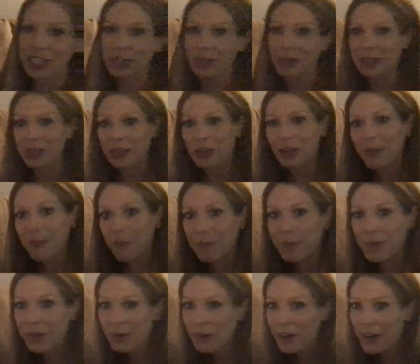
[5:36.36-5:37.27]
Sorry, it's hard for
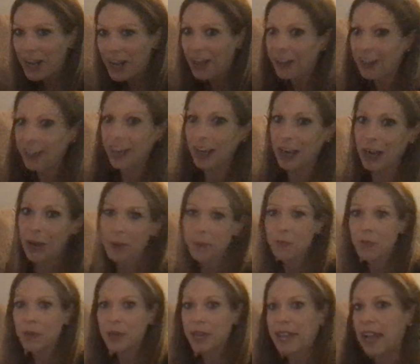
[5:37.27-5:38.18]
me to write on here.
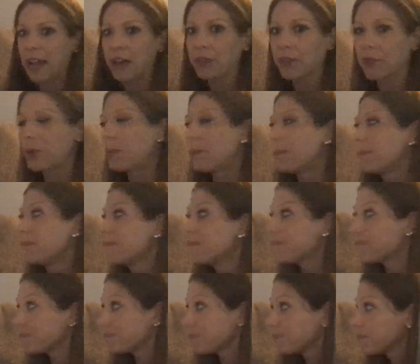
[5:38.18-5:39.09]
I'm running out of room.
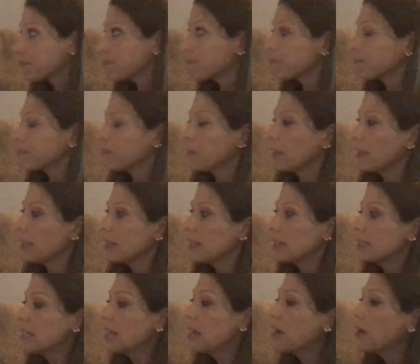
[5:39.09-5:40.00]

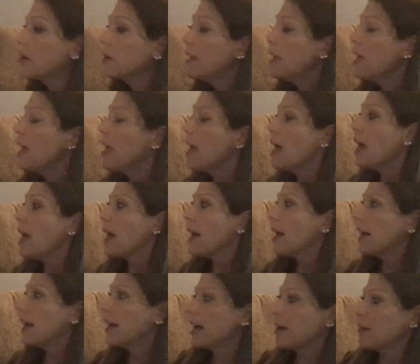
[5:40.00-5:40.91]
So
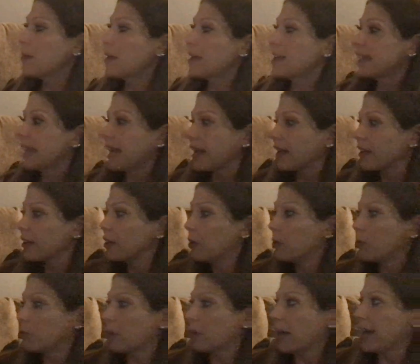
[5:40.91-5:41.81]

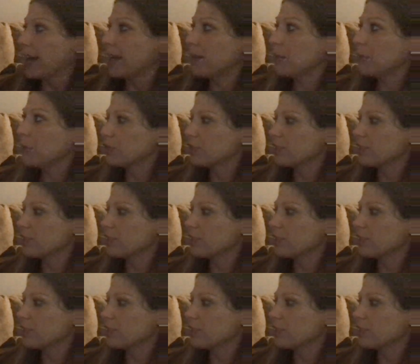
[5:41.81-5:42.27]
diagonal 1, we'll